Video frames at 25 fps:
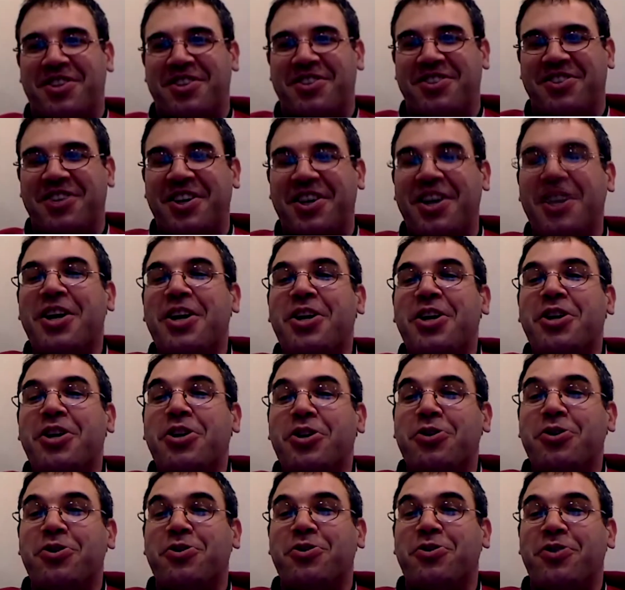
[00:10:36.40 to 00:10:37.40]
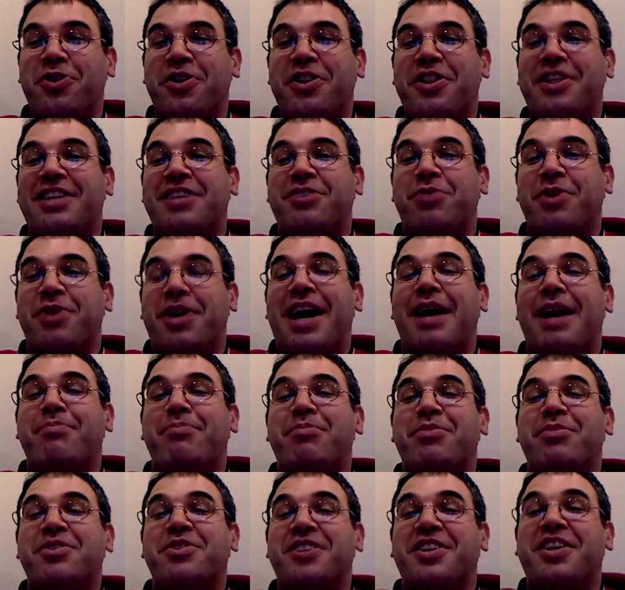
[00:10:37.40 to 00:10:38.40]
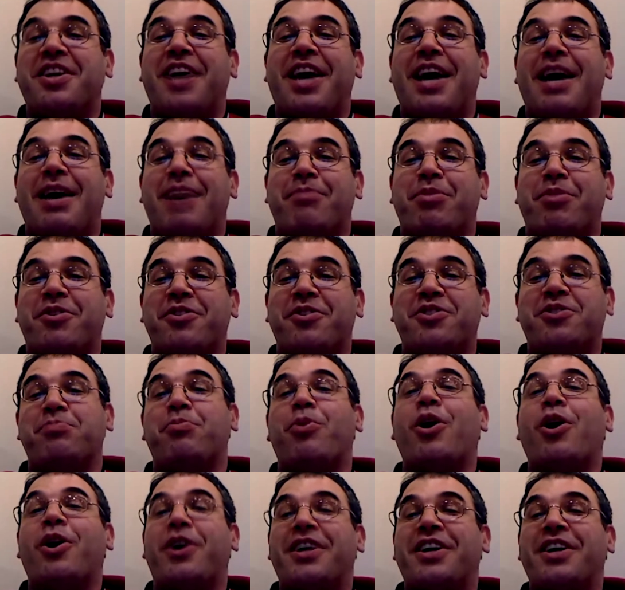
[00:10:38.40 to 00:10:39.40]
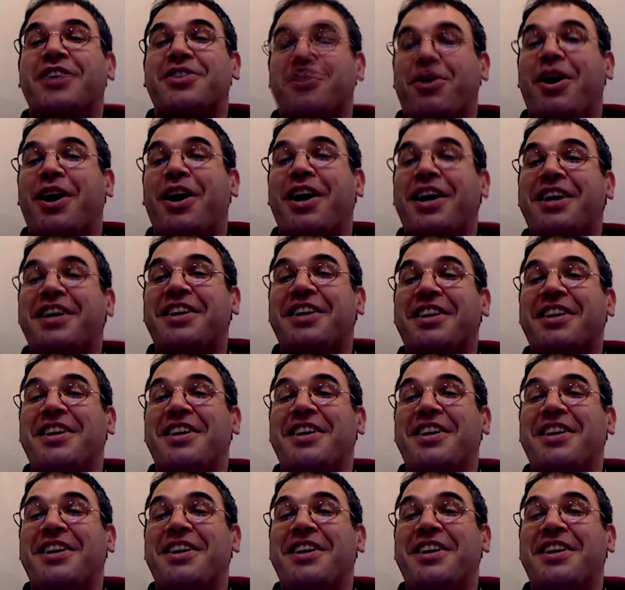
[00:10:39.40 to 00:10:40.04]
since usually that's what happens in capitalist markets, right?